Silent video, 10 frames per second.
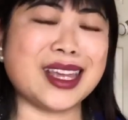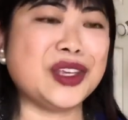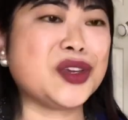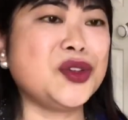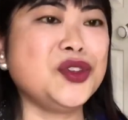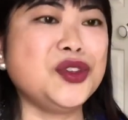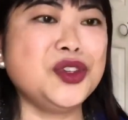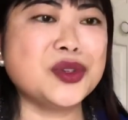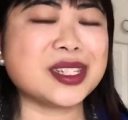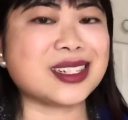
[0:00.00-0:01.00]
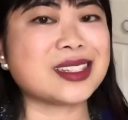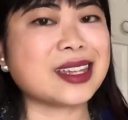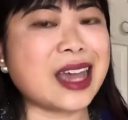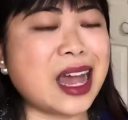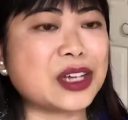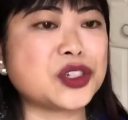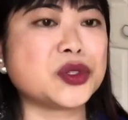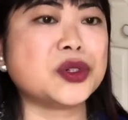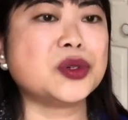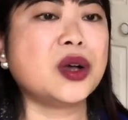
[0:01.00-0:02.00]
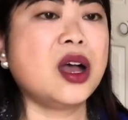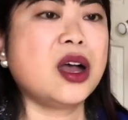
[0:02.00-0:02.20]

You can use it as a casual,